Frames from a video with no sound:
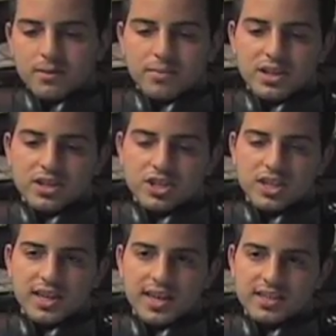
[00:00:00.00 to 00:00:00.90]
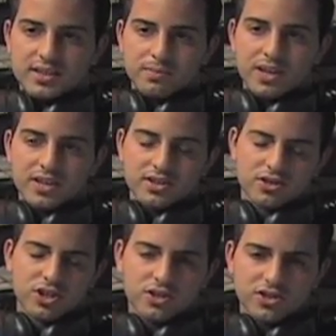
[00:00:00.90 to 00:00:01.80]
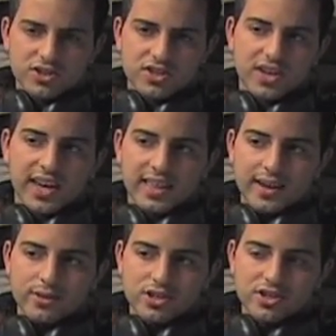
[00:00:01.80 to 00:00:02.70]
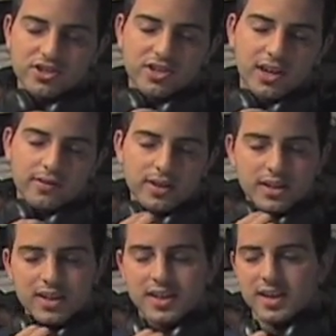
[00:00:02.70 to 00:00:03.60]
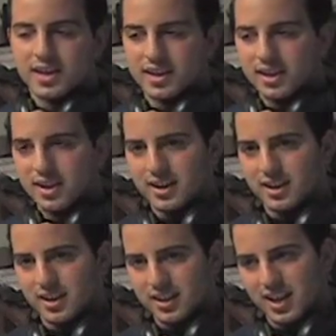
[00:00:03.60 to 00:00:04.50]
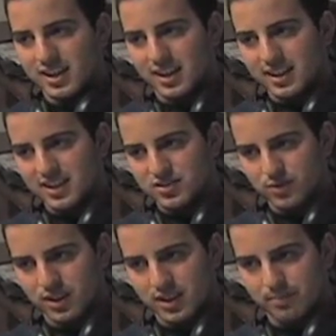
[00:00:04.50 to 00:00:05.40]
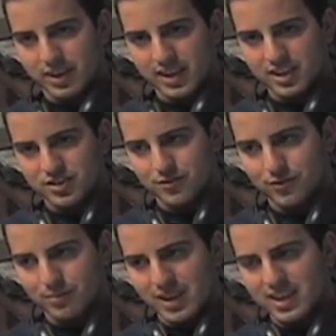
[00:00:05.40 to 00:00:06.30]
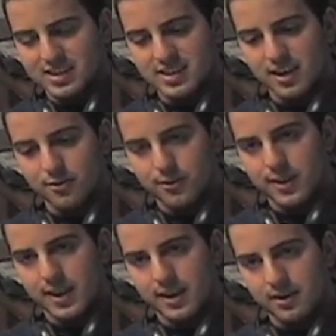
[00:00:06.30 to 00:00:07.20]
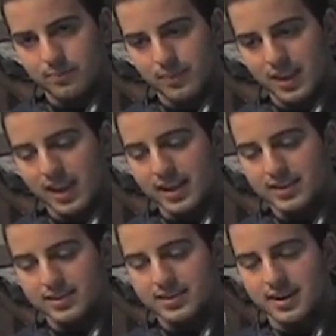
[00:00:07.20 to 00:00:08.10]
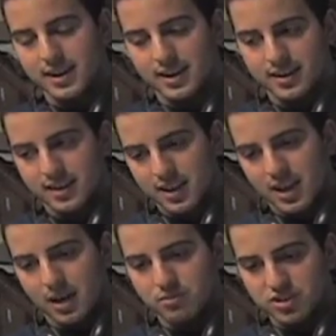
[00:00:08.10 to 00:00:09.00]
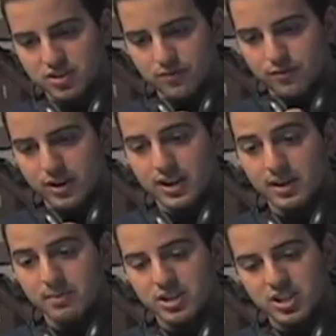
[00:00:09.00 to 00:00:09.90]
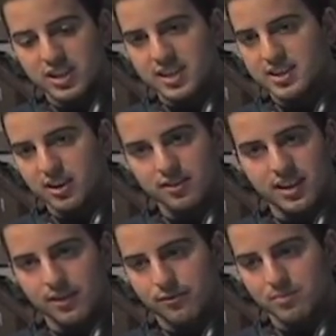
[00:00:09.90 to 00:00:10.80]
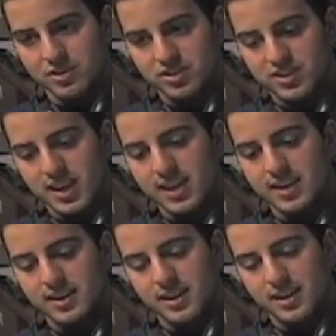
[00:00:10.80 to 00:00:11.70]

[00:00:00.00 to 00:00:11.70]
because she can't speak, so she uses sign language and stuff. And a lot of that's really a big issue for me is health care, and I'm just afraid. I mean, she gets health care from the state,